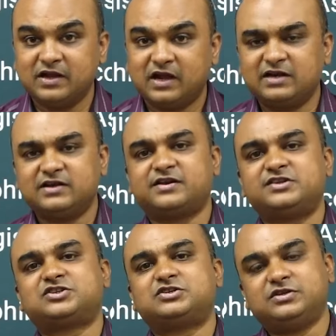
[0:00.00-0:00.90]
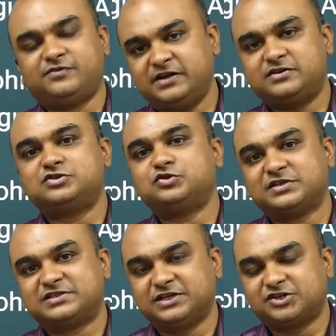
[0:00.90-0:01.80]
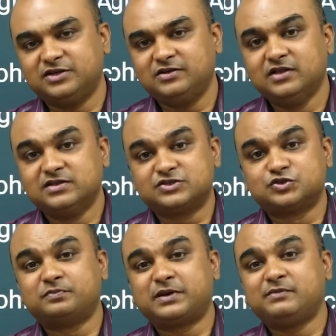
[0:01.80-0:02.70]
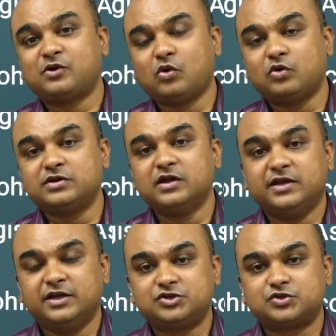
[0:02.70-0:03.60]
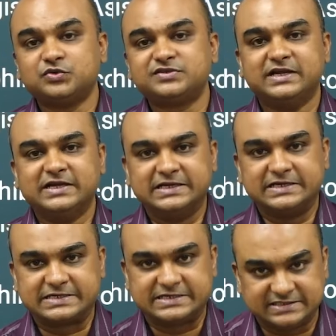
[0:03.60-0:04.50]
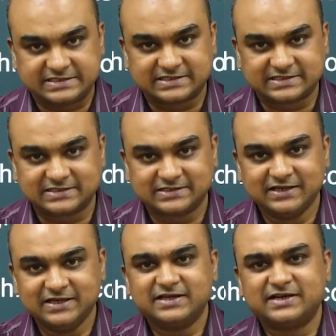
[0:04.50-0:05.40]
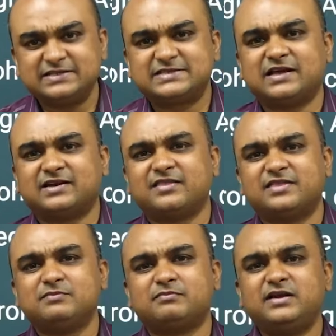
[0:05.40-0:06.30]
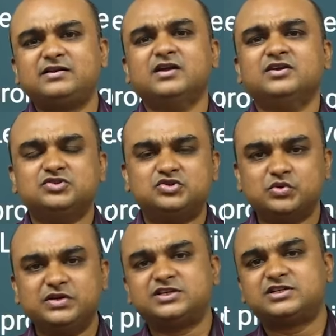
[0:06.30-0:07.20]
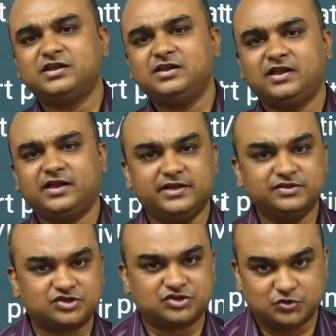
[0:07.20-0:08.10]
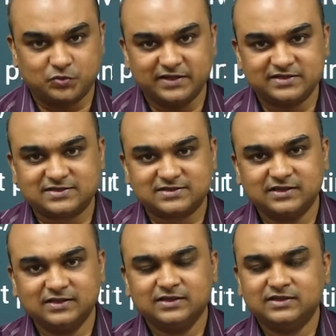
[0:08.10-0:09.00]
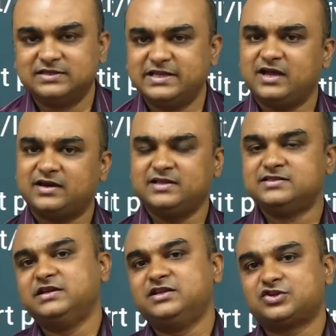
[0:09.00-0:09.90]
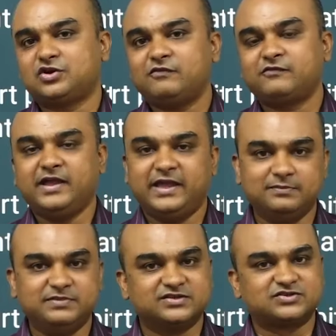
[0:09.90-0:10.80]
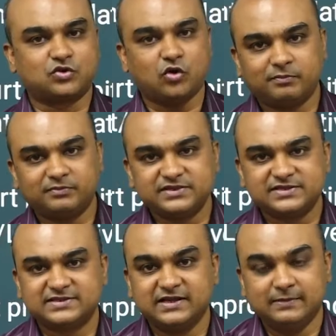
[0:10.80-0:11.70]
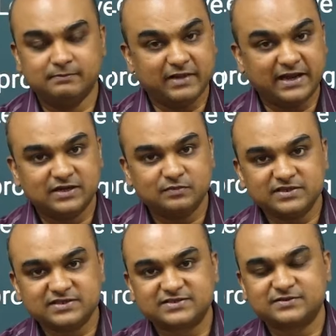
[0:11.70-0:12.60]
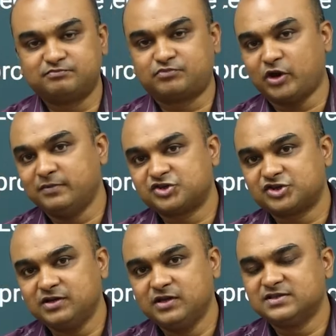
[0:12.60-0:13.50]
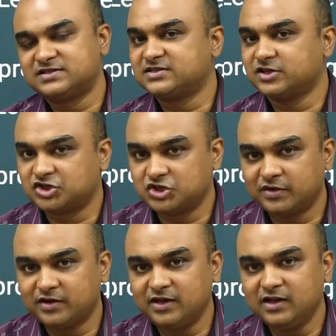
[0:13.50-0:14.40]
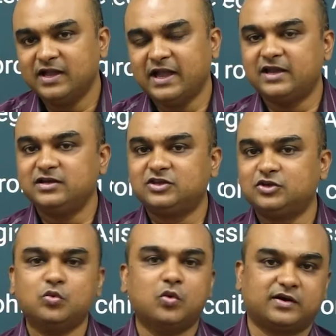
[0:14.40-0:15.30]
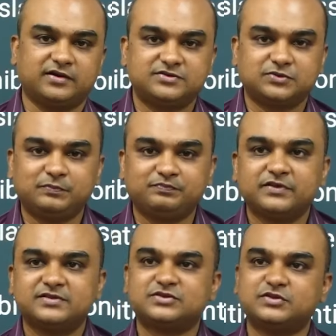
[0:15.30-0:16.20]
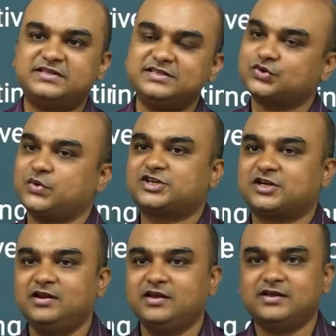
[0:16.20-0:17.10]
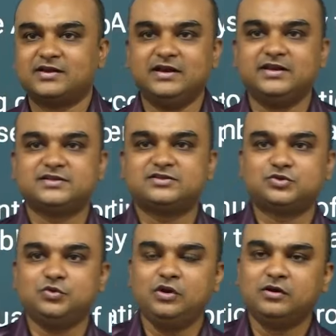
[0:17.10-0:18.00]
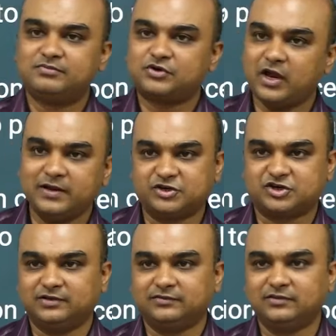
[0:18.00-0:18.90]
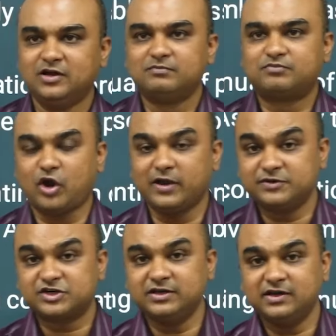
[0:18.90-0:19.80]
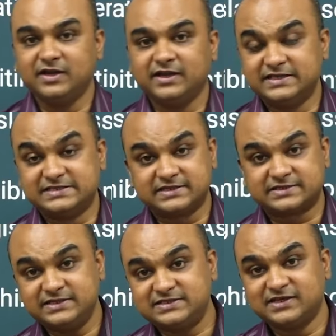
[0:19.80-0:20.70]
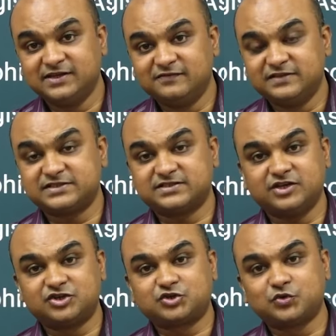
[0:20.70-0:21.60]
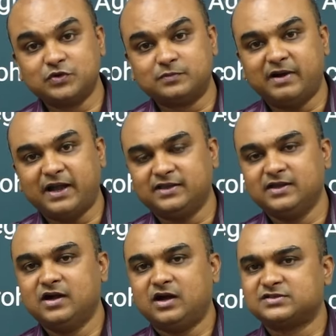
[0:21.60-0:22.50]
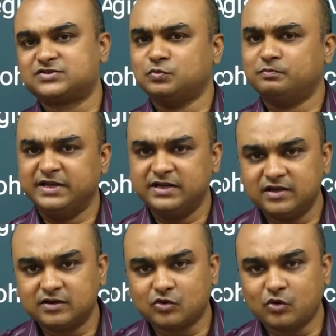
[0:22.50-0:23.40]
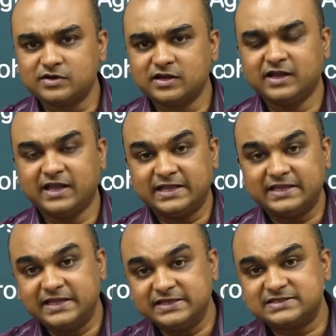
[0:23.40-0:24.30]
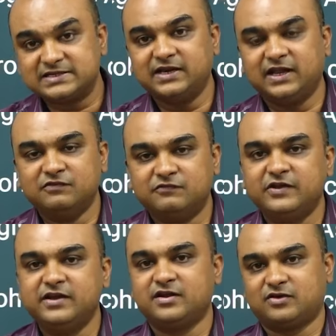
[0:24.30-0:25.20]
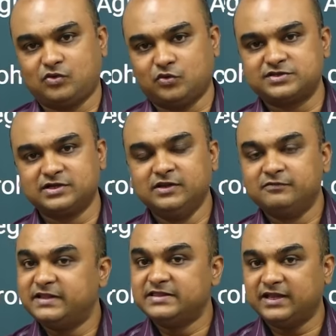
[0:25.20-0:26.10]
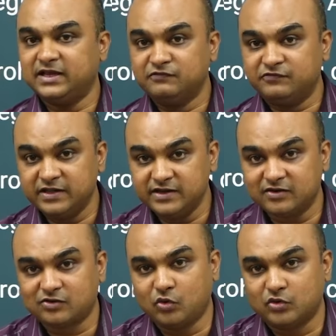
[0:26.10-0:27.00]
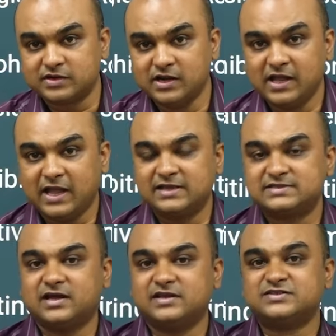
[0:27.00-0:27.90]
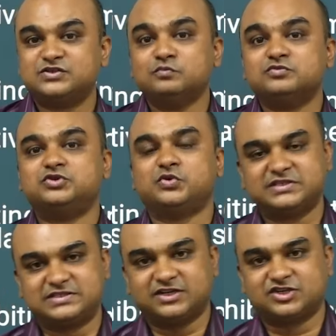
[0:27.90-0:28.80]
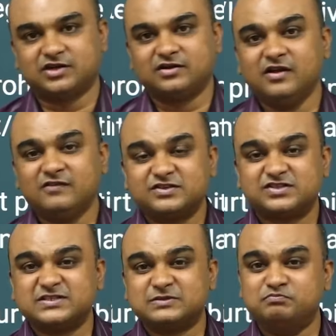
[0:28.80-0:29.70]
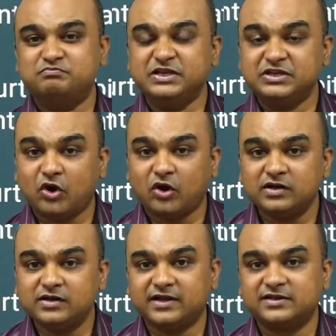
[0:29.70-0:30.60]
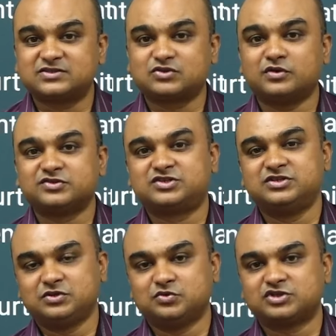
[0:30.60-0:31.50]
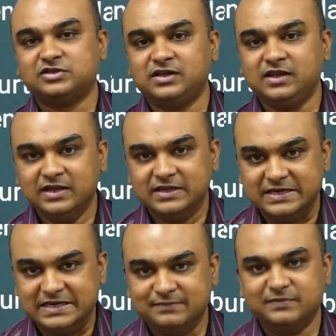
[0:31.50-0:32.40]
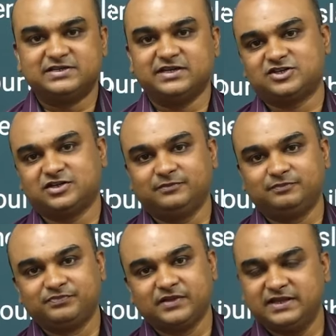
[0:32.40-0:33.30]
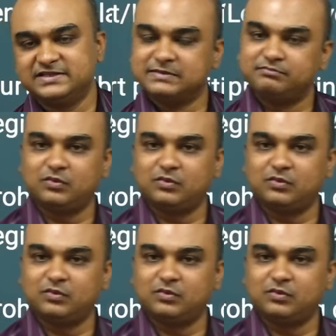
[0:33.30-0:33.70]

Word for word: Under writ, writ jurisdiction, the Supreme Court issues writs. Writs are nothing but judicial instruments. They are in the nature of habeas corpus, mandamus, prohibition, certiorari and quo warranto. So, this question related to prohibition. Prohibition is a writ which is issued by a superior court against an inferior court when the inferior court has assumed jurisdiction which is beyond its constitutional limitation. In simple